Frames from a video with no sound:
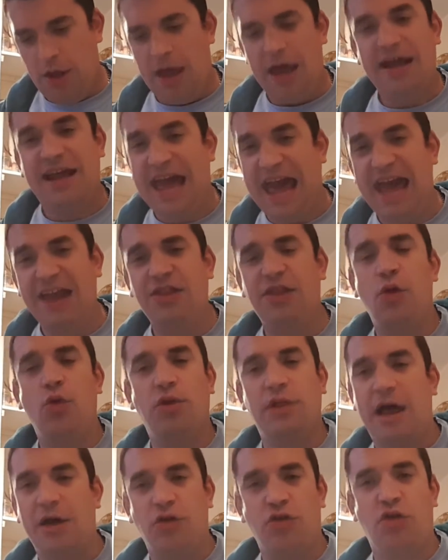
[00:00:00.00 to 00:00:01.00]
Again, there
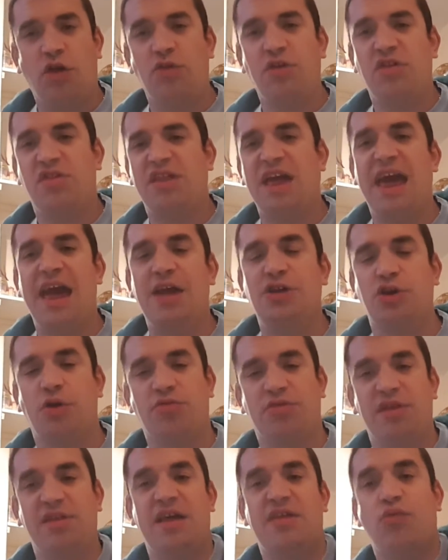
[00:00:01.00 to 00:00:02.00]
were ladders on the stage.
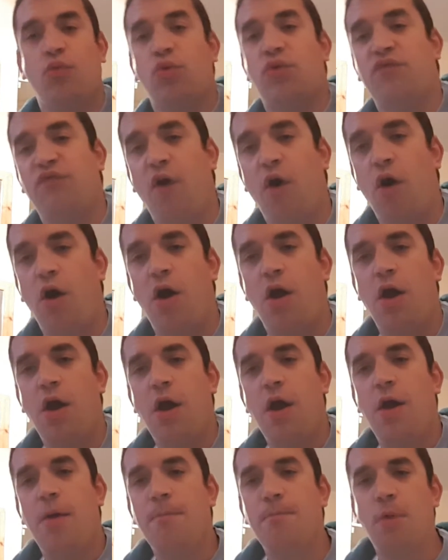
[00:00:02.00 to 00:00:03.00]
After this was for
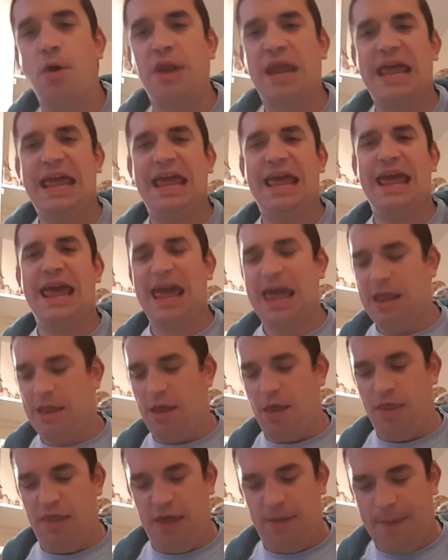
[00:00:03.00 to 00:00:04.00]
Money
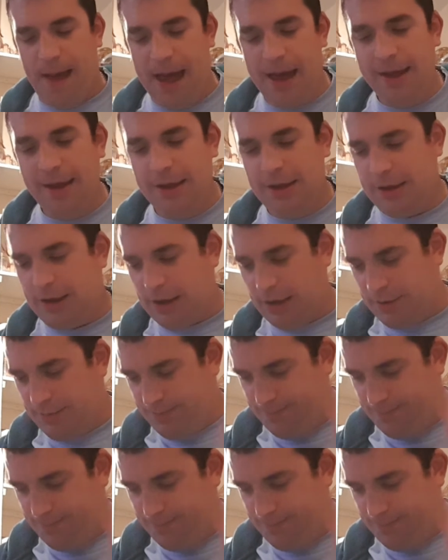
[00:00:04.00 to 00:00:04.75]
in the Bank.